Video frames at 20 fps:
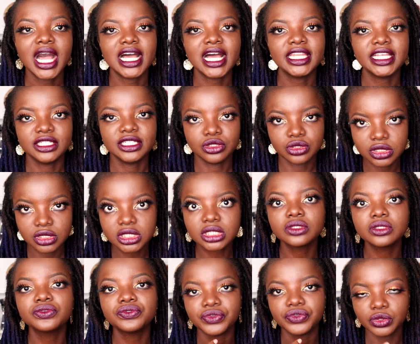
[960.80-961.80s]
and then you
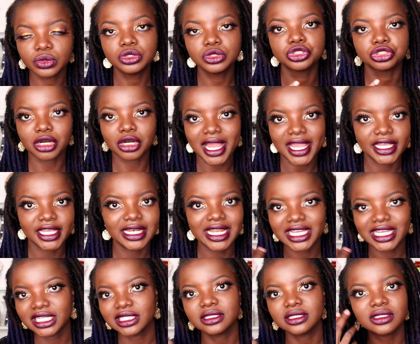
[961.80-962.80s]
still feel dry,
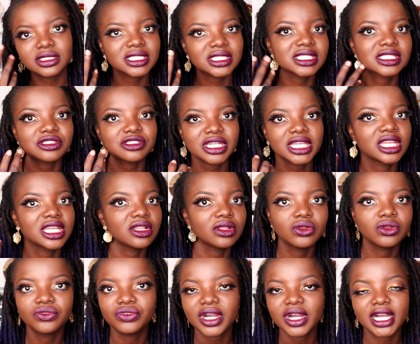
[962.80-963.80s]
like it's not stretching
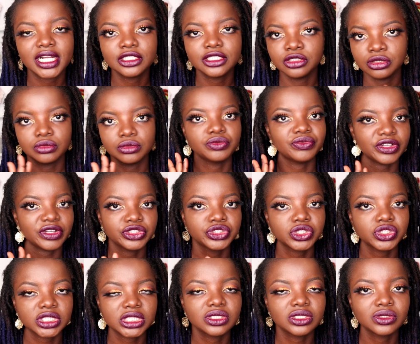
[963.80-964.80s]
all over. You know, the
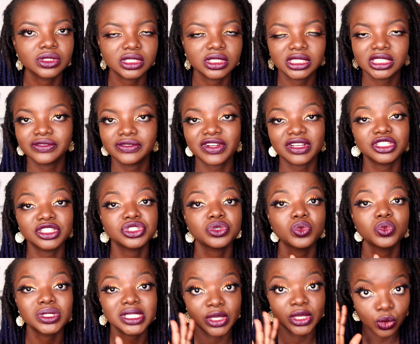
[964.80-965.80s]
foundation
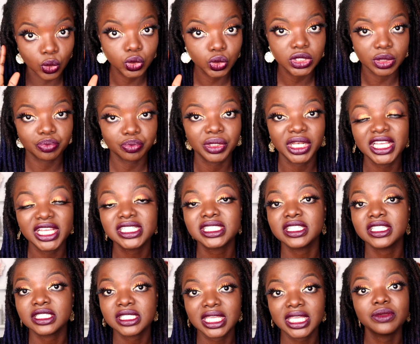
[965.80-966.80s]
will hold the place,
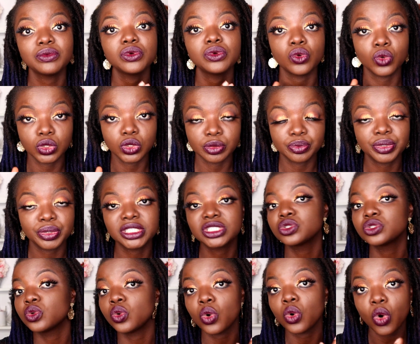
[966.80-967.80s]
the skin will hold the place,
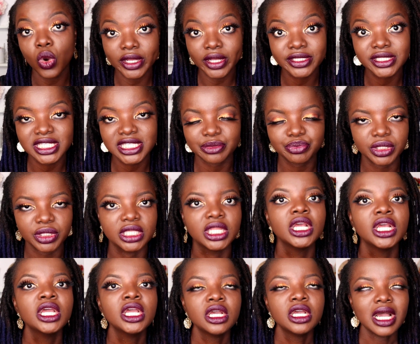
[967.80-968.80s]
no oil seeping.
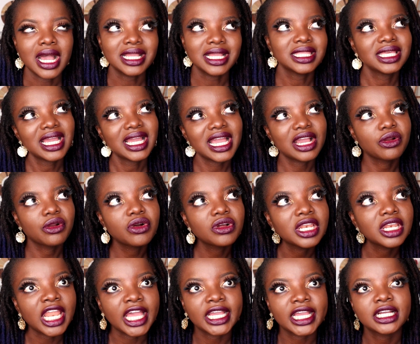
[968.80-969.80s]
I think I
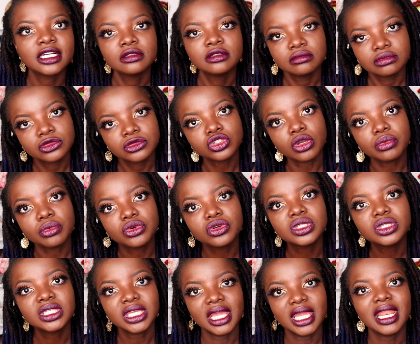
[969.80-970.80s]
got like some
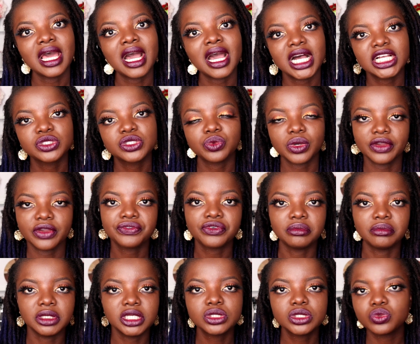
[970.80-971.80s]
good 10 hours worth
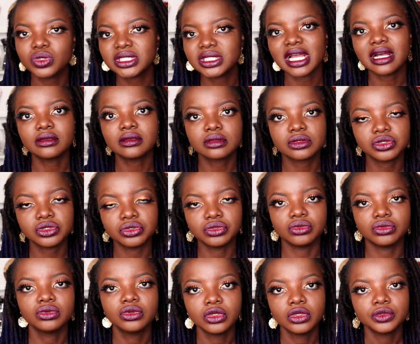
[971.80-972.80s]
from it without, you
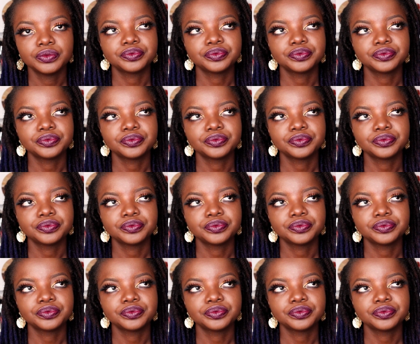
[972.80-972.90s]
know,